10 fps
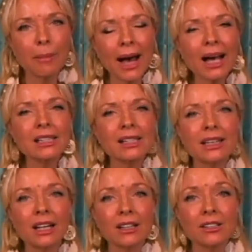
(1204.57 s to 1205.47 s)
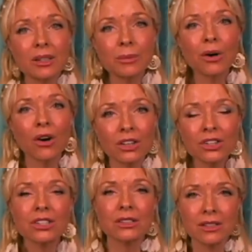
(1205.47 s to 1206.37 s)
passing our
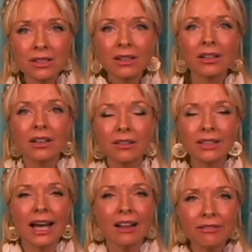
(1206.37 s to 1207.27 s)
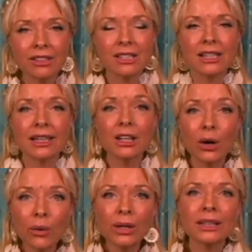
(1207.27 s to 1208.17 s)
subconscious of the alpha state,
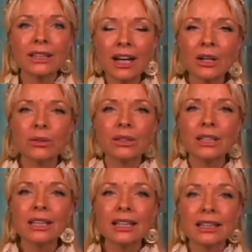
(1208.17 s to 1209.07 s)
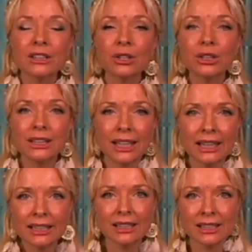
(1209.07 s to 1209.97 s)
going down into the
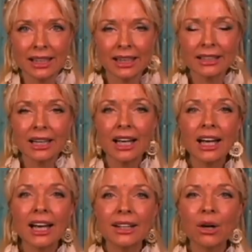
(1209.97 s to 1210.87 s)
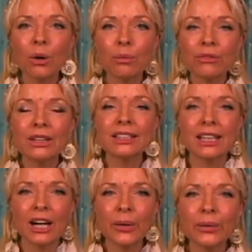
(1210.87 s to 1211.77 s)
theta state, and hopefully
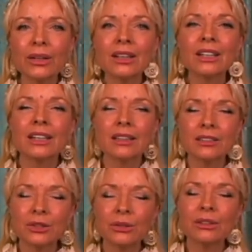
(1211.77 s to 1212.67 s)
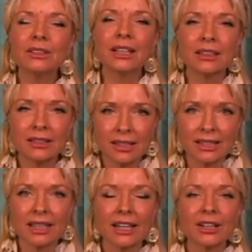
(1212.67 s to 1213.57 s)
down into the delta
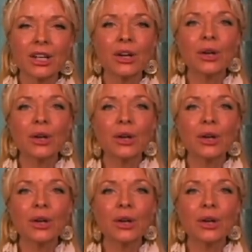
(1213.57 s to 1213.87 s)
state,